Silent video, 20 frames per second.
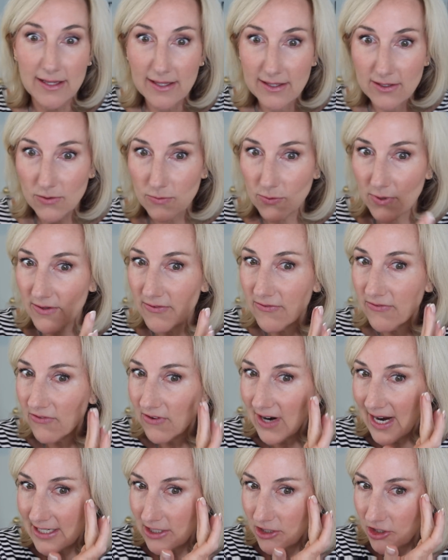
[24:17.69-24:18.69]
little
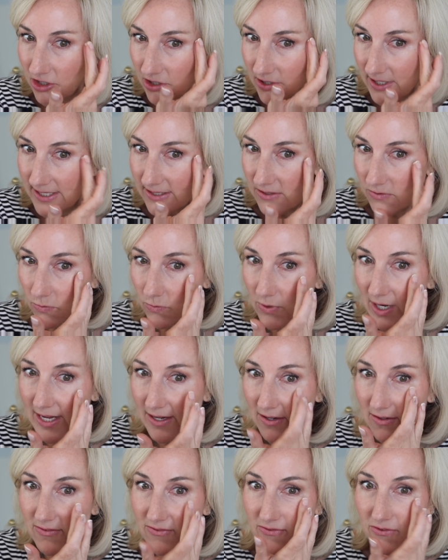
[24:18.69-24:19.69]
refresher as
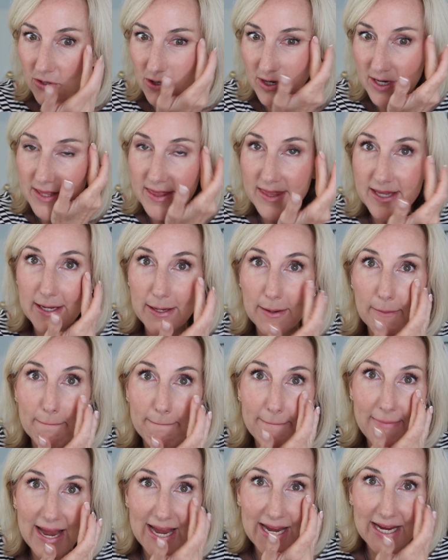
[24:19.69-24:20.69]
well for the
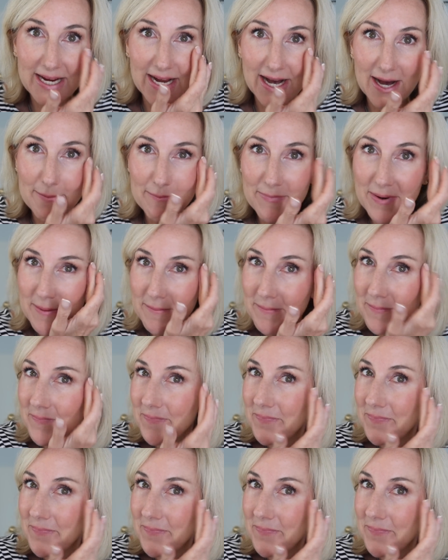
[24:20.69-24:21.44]
makeup